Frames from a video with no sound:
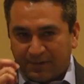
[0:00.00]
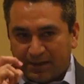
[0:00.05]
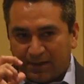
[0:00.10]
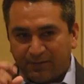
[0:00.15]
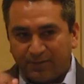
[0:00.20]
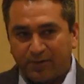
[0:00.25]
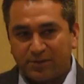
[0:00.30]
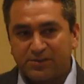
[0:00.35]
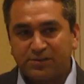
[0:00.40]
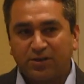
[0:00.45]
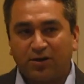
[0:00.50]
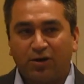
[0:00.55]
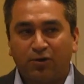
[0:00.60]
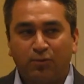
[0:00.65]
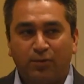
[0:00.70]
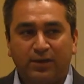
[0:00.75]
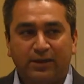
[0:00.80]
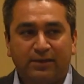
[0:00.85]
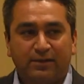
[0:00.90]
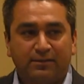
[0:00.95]
any of you saw,
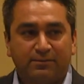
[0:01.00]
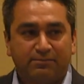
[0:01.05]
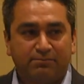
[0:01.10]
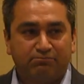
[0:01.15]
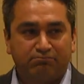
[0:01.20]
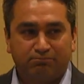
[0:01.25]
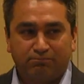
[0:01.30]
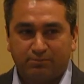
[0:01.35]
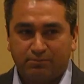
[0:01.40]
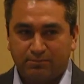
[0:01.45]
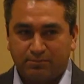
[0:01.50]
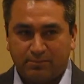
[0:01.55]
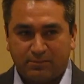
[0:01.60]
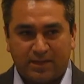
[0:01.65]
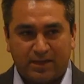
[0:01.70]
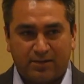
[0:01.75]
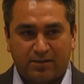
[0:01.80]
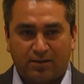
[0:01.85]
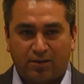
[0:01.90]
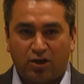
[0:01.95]
we
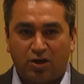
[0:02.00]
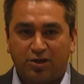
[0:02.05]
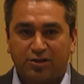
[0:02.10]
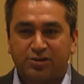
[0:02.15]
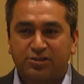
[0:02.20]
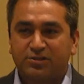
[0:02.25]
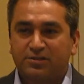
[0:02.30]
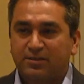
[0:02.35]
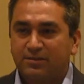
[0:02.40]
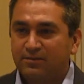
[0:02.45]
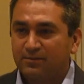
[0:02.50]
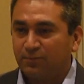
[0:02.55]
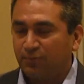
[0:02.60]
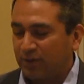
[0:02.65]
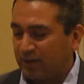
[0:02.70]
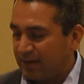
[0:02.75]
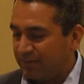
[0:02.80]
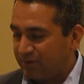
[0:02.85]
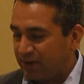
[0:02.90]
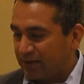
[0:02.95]
launched,
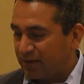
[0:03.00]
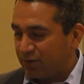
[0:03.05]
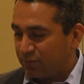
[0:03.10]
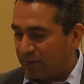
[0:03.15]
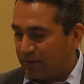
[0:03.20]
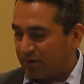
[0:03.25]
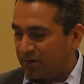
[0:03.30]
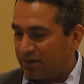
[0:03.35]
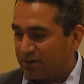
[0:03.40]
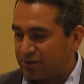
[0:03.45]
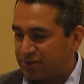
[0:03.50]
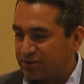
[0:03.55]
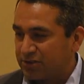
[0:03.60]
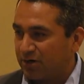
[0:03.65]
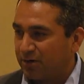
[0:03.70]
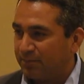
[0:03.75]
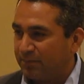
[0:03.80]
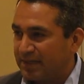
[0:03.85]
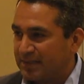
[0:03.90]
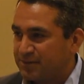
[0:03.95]
every year we launch
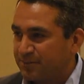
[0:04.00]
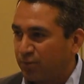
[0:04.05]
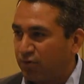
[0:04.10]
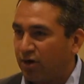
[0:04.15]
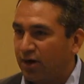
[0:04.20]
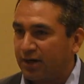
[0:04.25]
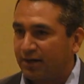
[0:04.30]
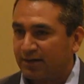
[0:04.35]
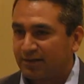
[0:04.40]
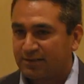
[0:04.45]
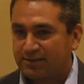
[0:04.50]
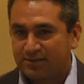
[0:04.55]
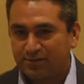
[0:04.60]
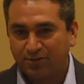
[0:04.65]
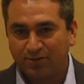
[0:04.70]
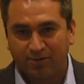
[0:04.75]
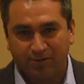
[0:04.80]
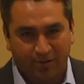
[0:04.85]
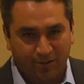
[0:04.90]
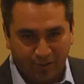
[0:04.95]
our best products
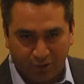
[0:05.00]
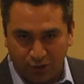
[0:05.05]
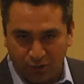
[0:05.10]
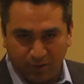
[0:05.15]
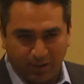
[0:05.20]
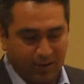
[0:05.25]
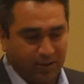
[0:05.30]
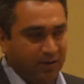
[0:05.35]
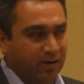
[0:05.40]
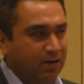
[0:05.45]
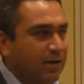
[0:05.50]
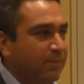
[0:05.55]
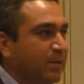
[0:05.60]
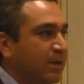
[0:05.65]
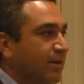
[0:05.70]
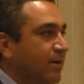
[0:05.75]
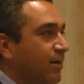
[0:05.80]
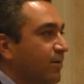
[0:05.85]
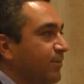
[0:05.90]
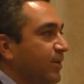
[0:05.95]
or our
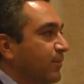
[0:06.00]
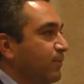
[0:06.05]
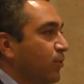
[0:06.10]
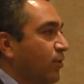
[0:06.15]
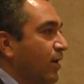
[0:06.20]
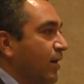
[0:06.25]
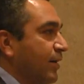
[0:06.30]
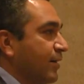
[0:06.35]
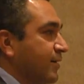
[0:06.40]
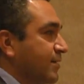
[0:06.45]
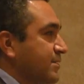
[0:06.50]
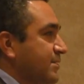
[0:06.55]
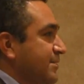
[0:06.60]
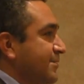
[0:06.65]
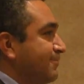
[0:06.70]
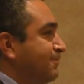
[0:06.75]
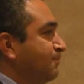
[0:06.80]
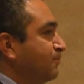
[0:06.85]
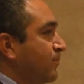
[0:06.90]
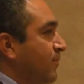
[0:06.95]
up-and-coming products.
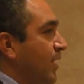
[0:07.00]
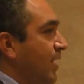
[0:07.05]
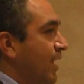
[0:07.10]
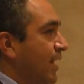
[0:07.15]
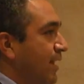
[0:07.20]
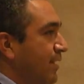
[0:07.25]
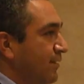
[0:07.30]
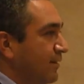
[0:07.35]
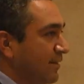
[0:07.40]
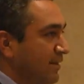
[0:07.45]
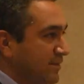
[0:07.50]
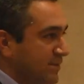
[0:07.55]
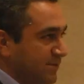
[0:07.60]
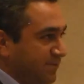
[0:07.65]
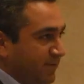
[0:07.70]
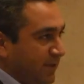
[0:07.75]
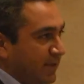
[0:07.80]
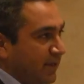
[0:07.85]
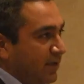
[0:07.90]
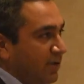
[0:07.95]
And this
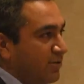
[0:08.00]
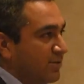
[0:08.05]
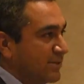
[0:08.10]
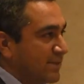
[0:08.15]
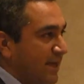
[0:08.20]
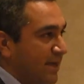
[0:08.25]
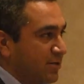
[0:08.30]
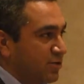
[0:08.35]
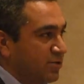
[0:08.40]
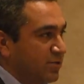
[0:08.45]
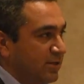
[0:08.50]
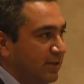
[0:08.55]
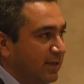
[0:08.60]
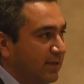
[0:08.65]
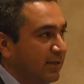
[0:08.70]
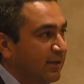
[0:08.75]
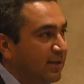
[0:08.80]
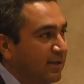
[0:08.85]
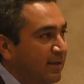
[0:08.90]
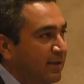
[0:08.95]
video is
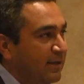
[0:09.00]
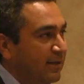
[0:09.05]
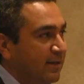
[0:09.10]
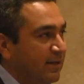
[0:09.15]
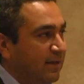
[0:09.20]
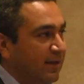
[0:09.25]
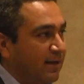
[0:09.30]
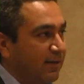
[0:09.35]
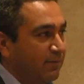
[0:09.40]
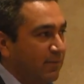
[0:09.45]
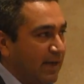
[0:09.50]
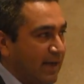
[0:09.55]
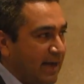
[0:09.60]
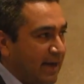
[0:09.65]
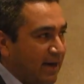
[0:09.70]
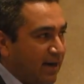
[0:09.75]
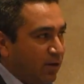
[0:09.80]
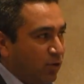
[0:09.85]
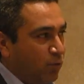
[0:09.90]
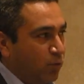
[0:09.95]
actually
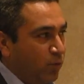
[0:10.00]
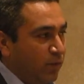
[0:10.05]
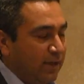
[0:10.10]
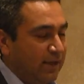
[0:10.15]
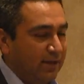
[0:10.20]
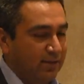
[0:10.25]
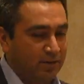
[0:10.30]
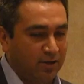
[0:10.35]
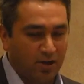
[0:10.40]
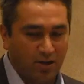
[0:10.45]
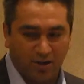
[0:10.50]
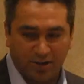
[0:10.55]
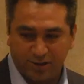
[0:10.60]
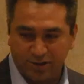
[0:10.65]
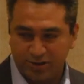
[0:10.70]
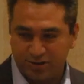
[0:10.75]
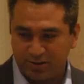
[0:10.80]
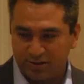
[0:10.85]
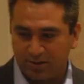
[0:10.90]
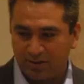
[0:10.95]
how we launched
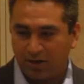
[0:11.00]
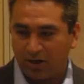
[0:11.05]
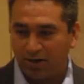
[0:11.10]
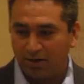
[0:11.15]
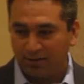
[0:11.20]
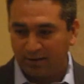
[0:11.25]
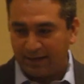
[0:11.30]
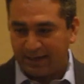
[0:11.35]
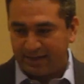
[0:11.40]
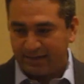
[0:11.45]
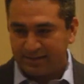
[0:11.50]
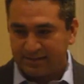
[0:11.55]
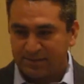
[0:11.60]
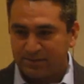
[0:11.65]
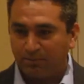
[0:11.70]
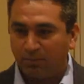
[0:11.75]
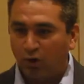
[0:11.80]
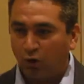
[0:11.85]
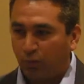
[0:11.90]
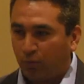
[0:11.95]
our latest
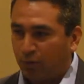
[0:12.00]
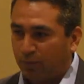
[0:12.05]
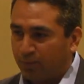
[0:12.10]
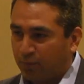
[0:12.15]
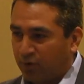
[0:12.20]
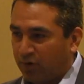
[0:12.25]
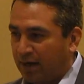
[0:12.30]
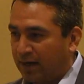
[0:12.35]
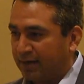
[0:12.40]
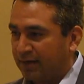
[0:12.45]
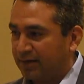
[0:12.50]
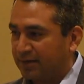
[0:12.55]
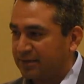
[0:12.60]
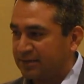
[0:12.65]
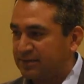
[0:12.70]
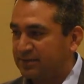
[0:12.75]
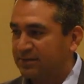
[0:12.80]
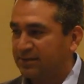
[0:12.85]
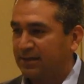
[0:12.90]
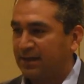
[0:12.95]
mobile product
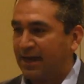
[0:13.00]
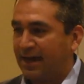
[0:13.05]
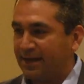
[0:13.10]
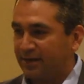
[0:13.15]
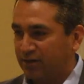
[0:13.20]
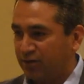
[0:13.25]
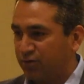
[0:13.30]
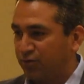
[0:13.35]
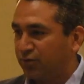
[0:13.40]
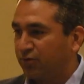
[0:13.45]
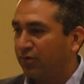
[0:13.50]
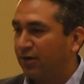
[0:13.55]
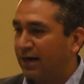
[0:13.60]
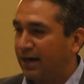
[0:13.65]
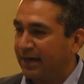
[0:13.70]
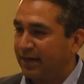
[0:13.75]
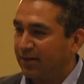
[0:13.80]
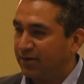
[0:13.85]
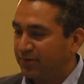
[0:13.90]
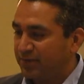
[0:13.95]
at Google
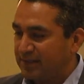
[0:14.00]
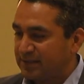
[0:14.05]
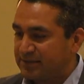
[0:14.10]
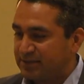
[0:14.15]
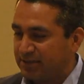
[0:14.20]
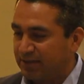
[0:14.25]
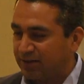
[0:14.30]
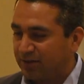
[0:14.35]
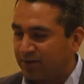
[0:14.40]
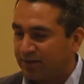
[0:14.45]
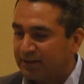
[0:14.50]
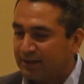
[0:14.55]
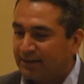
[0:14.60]
I/O this year.